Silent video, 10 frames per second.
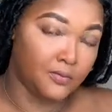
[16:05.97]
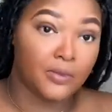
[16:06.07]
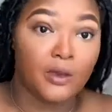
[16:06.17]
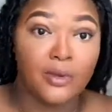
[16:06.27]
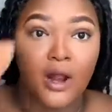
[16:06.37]

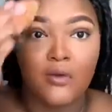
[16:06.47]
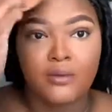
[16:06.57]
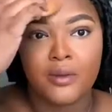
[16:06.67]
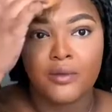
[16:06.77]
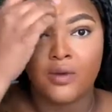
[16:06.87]
But I
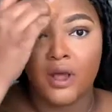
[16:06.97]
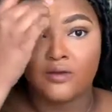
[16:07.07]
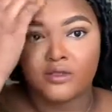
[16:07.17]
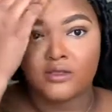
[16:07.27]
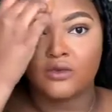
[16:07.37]
remember when I
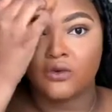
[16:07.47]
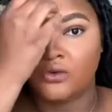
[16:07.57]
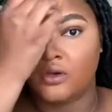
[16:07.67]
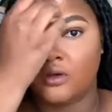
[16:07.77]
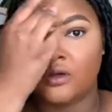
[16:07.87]
was in school,
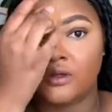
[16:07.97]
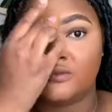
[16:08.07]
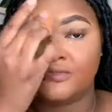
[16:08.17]
y'all,